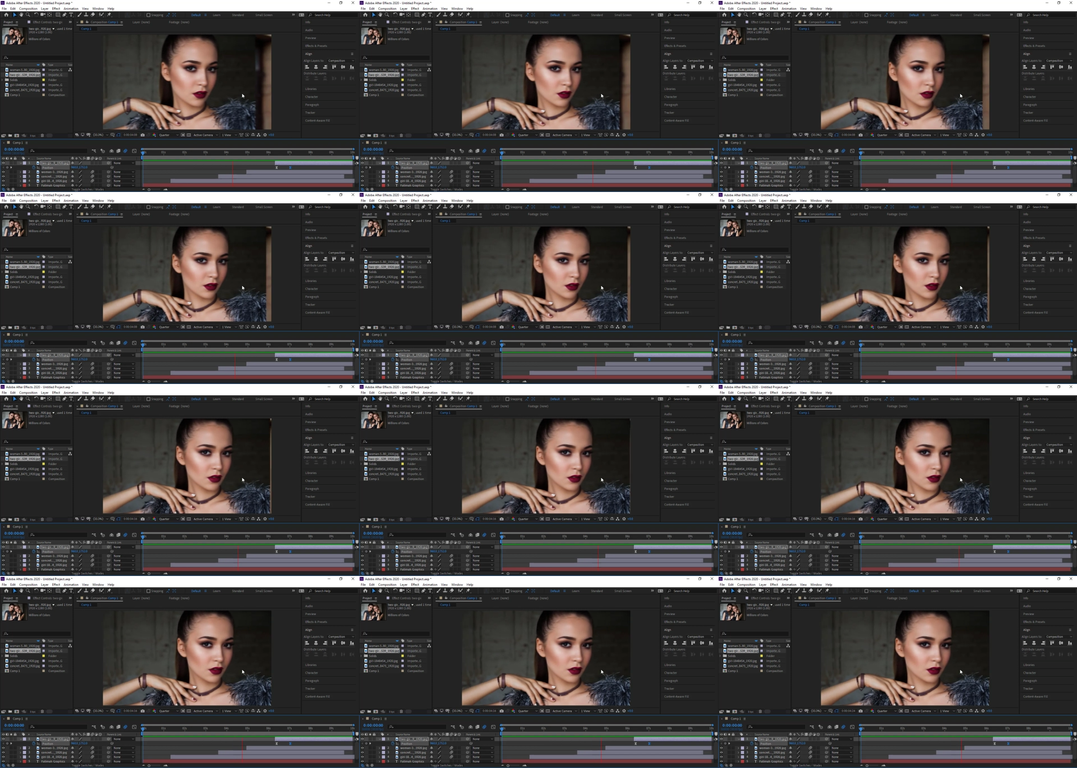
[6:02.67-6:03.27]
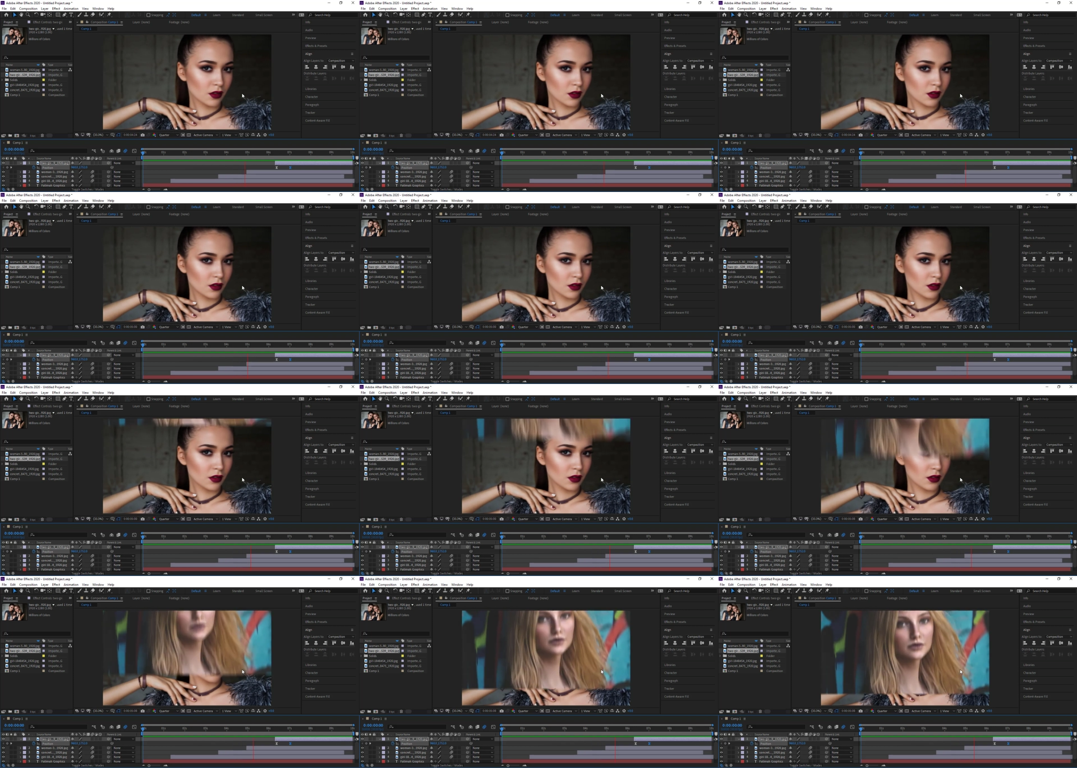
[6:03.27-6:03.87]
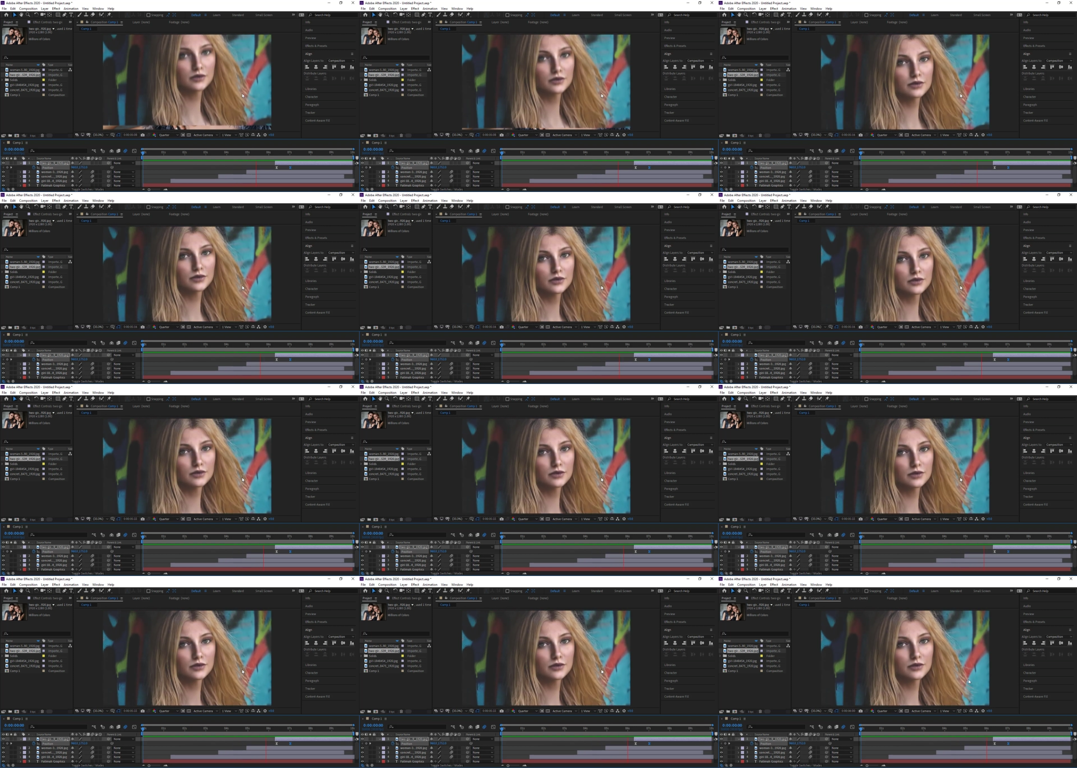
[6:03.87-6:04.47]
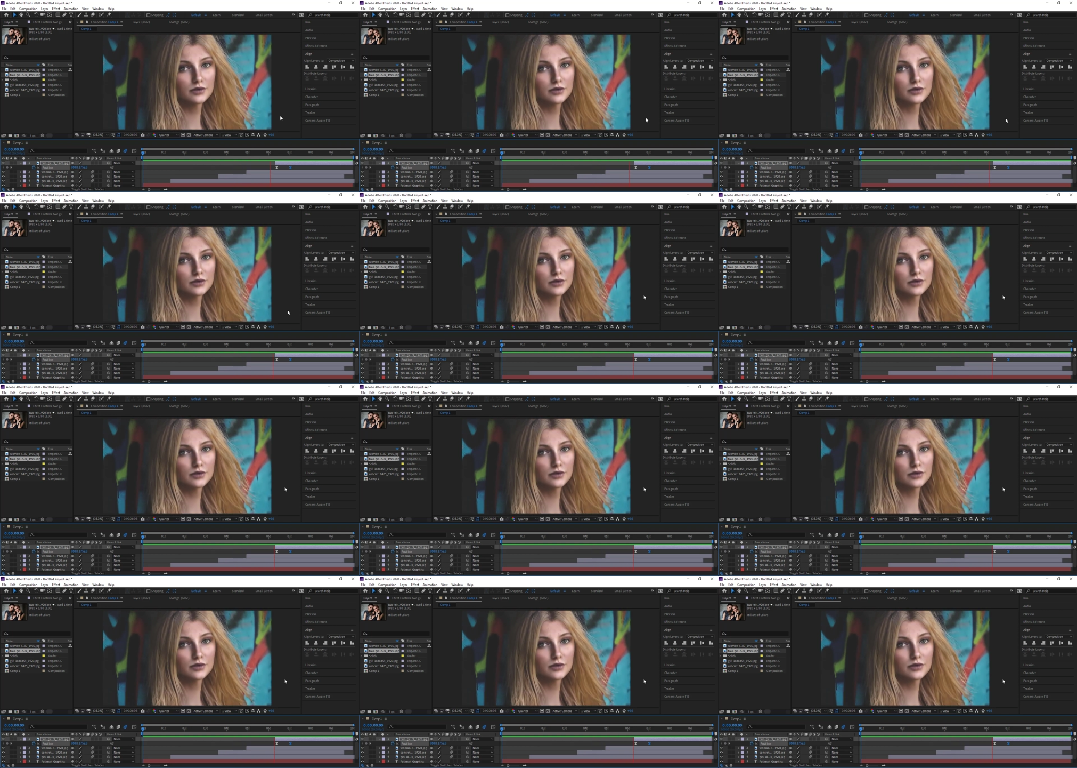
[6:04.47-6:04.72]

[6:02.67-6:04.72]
No one is speaking in this clip.